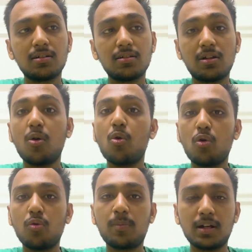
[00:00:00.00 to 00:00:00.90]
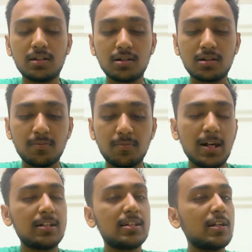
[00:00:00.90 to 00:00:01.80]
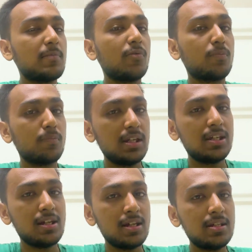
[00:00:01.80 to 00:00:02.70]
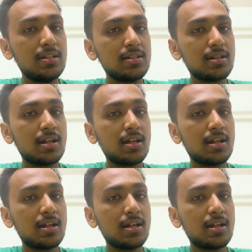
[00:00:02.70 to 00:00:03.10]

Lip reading: the hope and the better thing about me is